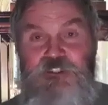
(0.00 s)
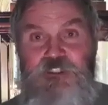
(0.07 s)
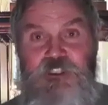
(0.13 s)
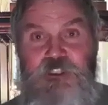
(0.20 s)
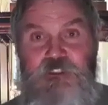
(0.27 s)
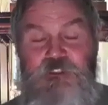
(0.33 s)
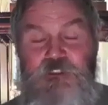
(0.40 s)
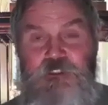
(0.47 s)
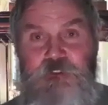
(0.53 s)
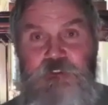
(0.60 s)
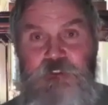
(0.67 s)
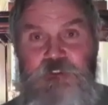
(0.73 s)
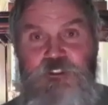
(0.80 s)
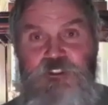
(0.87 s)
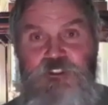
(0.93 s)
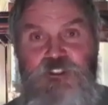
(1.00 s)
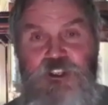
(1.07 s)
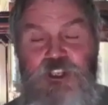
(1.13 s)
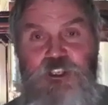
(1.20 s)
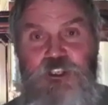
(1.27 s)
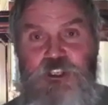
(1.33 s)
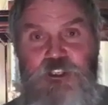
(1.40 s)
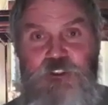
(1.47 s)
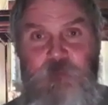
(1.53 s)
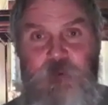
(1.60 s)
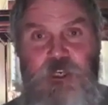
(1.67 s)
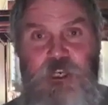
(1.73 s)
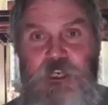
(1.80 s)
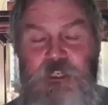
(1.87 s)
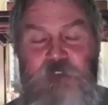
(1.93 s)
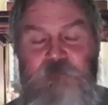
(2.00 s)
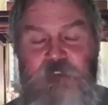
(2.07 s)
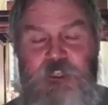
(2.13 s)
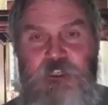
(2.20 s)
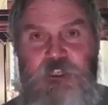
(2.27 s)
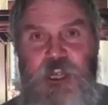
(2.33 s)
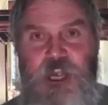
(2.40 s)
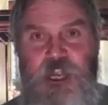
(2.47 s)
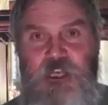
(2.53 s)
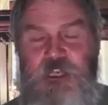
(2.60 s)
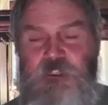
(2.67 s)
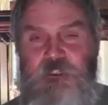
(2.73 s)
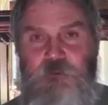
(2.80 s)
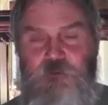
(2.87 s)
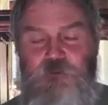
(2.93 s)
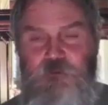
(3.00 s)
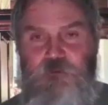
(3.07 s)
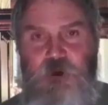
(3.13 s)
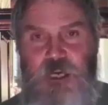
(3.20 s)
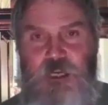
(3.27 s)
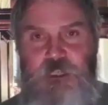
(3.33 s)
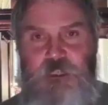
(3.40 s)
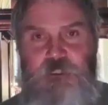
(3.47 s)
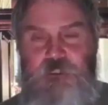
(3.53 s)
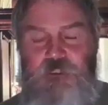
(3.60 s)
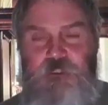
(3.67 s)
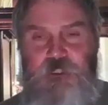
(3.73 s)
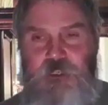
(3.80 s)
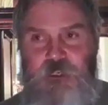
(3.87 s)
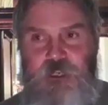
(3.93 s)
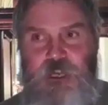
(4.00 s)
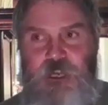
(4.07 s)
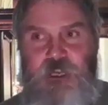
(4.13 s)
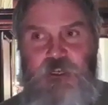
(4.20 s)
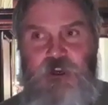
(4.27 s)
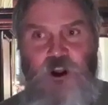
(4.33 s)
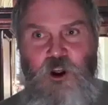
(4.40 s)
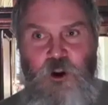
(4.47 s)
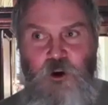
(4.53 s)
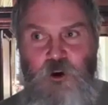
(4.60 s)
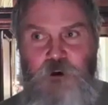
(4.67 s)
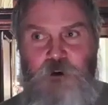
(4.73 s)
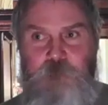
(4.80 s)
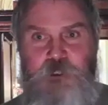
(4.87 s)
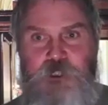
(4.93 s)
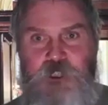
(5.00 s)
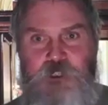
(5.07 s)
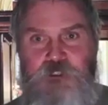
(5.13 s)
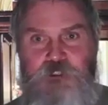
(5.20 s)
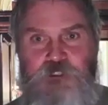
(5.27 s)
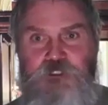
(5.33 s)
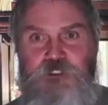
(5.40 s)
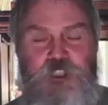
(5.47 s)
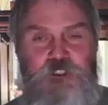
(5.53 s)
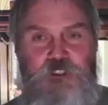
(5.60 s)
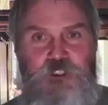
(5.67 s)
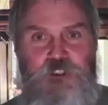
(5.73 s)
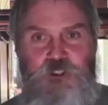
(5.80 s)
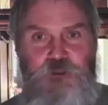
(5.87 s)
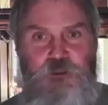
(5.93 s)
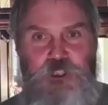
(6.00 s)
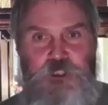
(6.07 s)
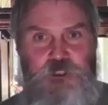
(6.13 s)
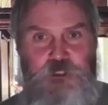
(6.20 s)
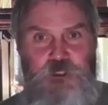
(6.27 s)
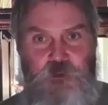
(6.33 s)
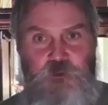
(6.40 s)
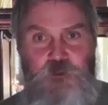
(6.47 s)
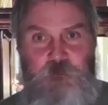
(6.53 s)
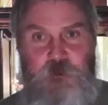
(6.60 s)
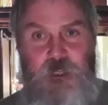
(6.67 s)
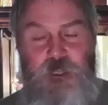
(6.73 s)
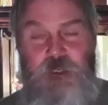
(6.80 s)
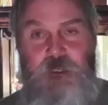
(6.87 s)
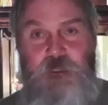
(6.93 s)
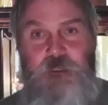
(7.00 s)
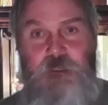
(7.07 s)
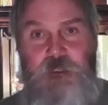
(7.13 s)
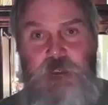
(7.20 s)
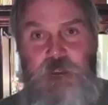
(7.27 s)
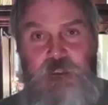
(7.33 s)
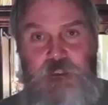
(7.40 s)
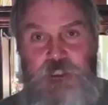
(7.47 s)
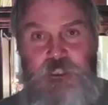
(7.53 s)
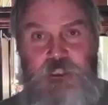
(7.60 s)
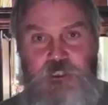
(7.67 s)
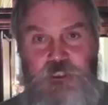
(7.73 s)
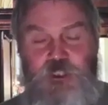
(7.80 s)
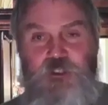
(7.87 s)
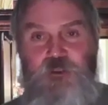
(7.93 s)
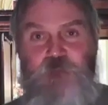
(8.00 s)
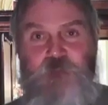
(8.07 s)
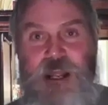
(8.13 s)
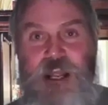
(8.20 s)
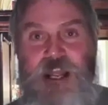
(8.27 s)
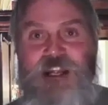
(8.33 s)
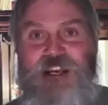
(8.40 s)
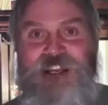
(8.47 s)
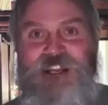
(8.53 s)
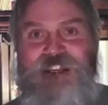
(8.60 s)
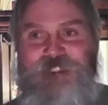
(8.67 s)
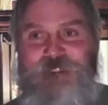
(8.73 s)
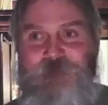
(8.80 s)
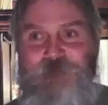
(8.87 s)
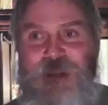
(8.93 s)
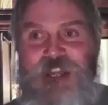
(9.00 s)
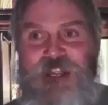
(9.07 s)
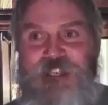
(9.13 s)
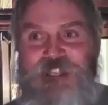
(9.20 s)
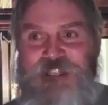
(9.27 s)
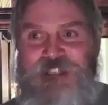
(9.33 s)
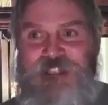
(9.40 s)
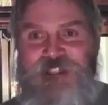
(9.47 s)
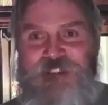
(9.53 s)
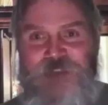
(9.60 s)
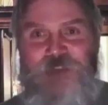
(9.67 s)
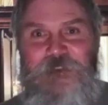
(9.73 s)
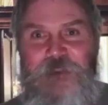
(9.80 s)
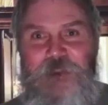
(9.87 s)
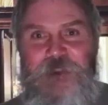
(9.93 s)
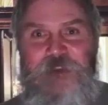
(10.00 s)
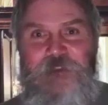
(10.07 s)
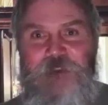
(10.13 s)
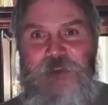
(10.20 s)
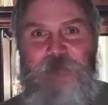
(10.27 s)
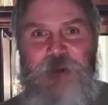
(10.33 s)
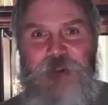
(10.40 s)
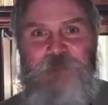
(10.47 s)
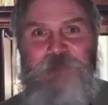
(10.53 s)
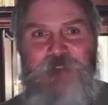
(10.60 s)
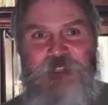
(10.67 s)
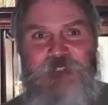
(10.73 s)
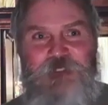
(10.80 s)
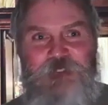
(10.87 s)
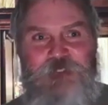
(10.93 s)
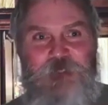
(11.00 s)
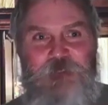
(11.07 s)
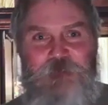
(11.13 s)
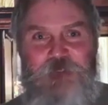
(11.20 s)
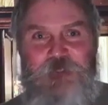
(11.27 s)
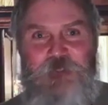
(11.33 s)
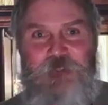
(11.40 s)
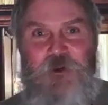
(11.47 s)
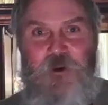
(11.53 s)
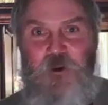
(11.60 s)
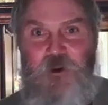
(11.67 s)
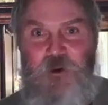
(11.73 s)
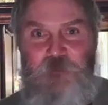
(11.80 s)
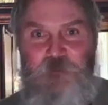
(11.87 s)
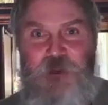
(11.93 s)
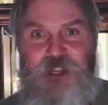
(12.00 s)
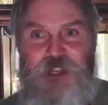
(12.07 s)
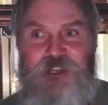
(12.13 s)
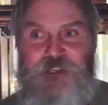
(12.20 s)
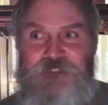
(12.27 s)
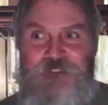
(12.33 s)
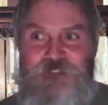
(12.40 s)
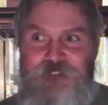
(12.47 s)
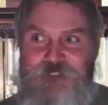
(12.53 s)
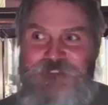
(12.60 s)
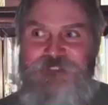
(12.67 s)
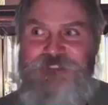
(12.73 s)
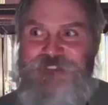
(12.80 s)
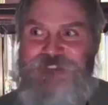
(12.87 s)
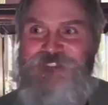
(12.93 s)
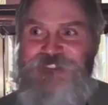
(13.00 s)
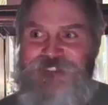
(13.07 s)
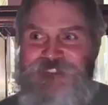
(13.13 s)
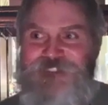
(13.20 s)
And you just sit, you just stun disbelief and anger, rage, and horror because there's nothing you can do about it. Get too mad and you might you might find yourself in the corn patch